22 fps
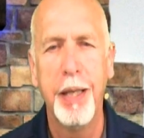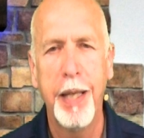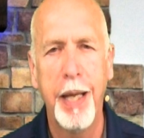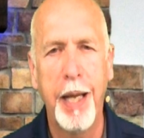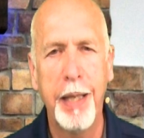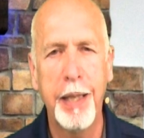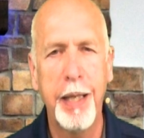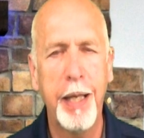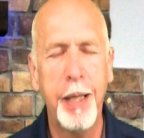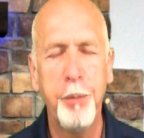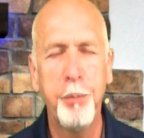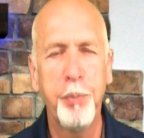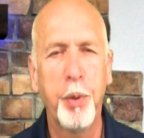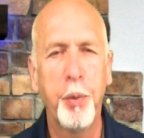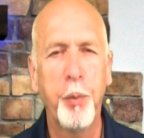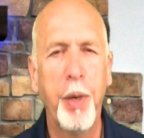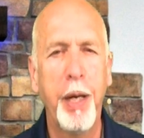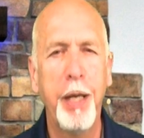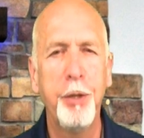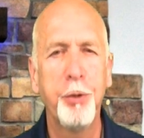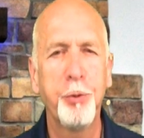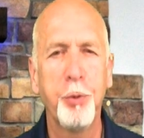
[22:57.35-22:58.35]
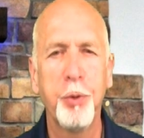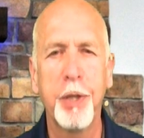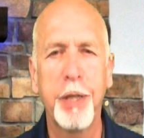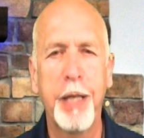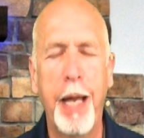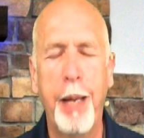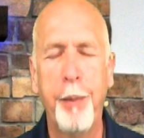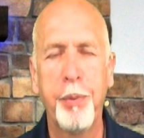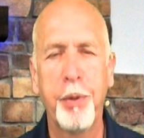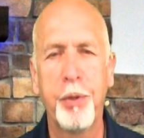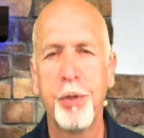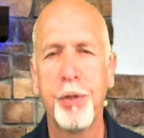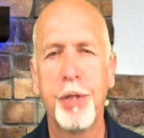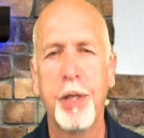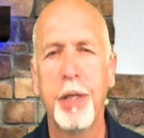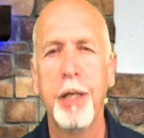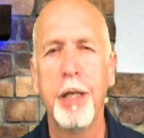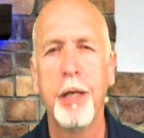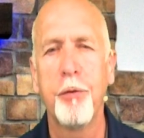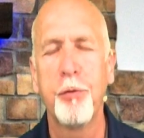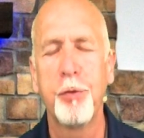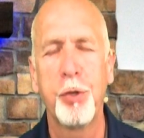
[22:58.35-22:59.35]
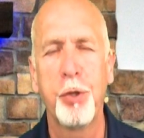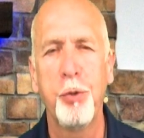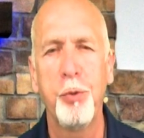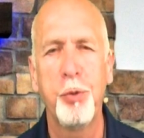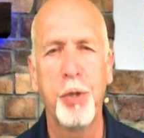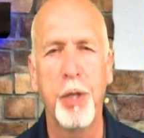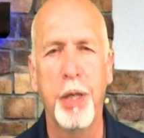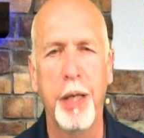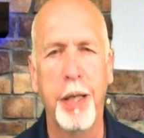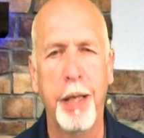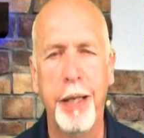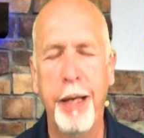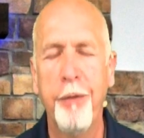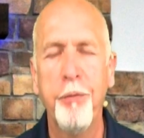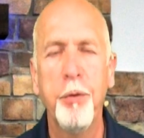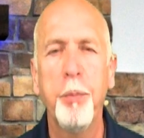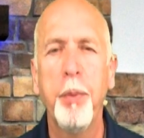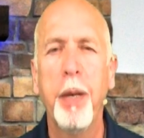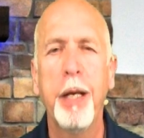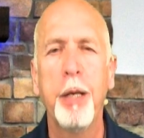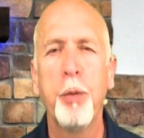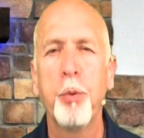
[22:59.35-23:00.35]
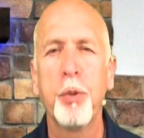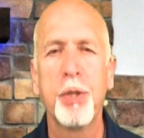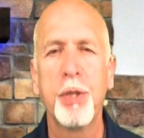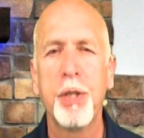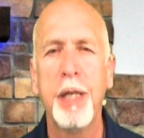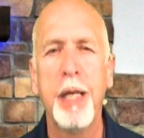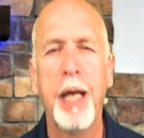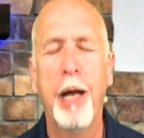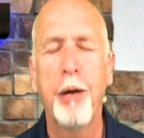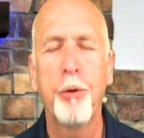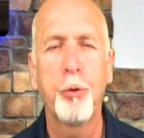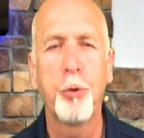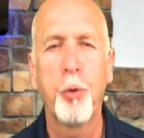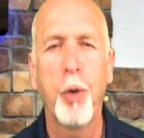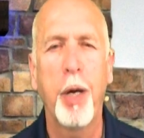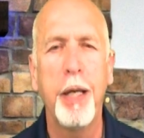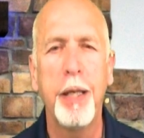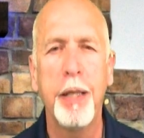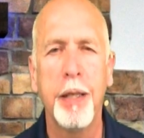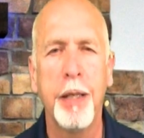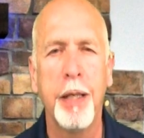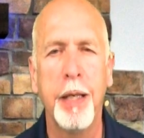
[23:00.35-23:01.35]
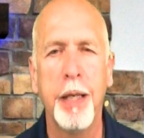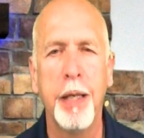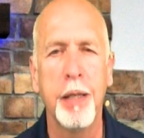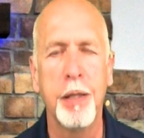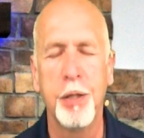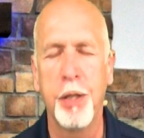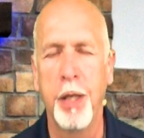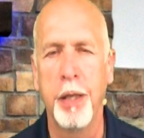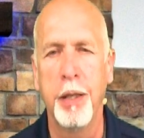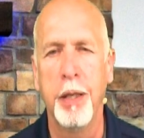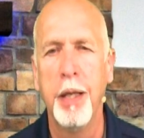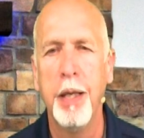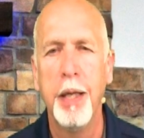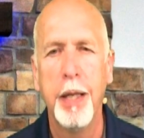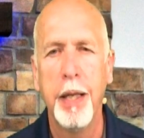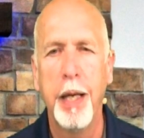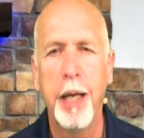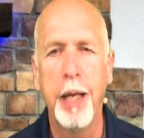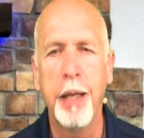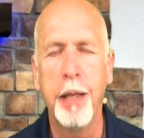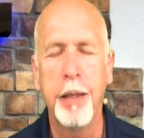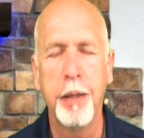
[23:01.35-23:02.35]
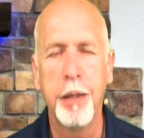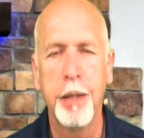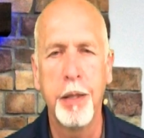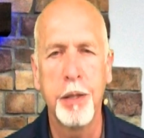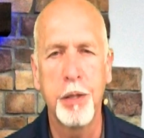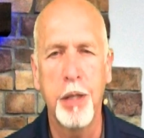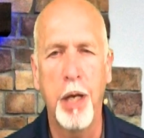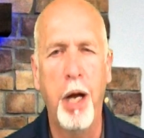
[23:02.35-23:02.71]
and let him parade through the capital city of Susa and everybody will see how great he is and, and this